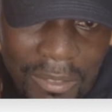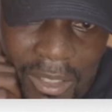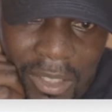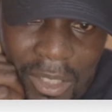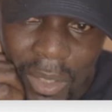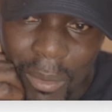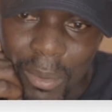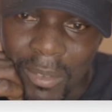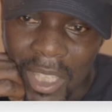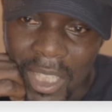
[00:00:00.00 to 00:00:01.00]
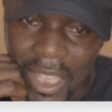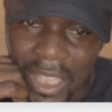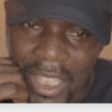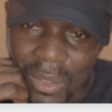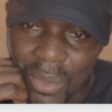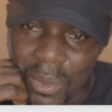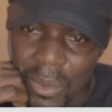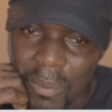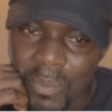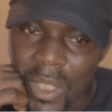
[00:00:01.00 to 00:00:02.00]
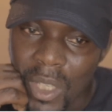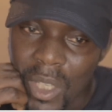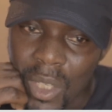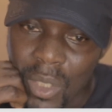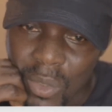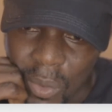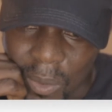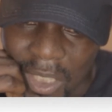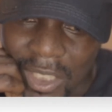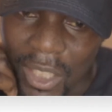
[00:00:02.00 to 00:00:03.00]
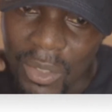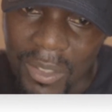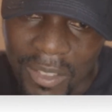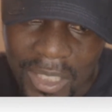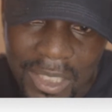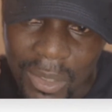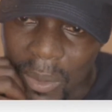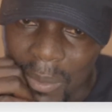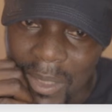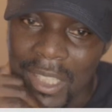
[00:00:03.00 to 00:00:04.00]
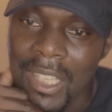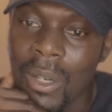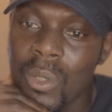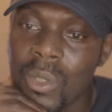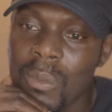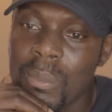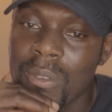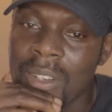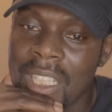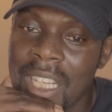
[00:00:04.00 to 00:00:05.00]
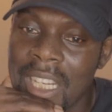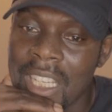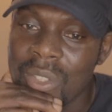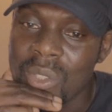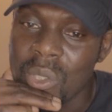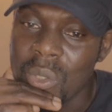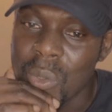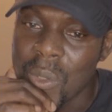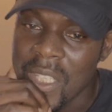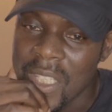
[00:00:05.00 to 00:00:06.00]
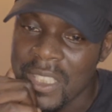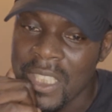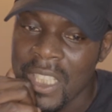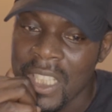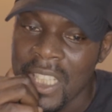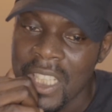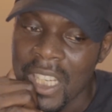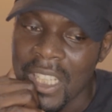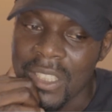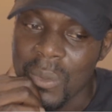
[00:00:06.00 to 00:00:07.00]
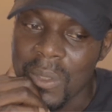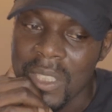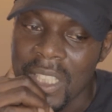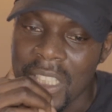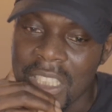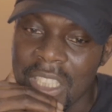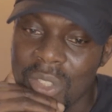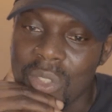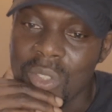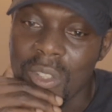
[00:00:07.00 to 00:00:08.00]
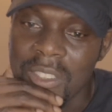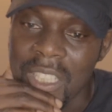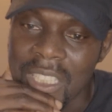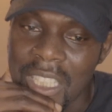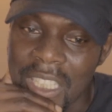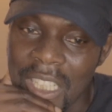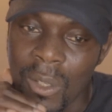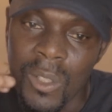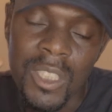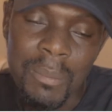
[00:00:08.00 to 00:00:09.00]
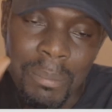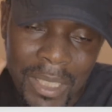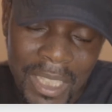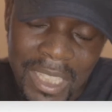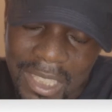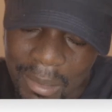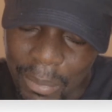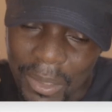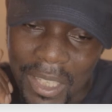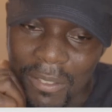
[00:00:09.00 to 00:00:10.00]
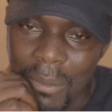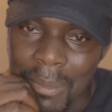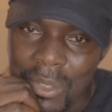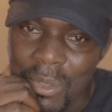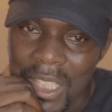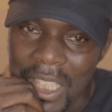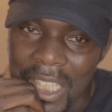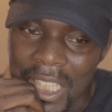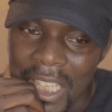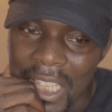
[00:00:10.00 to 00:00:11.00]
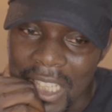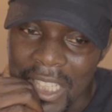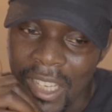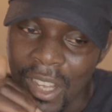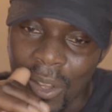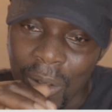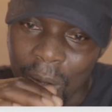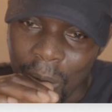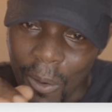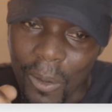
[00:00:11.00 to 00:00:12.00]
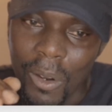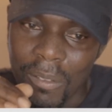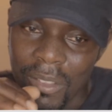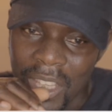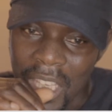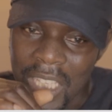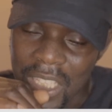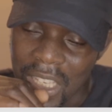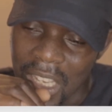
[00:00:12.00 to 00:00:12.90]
the video, I'll provide a link to Seoul National University website. I'll also provide a link to UNIST, that's Ulsan National Institute of Science and Technology. But it's important for me to indicate here that all of these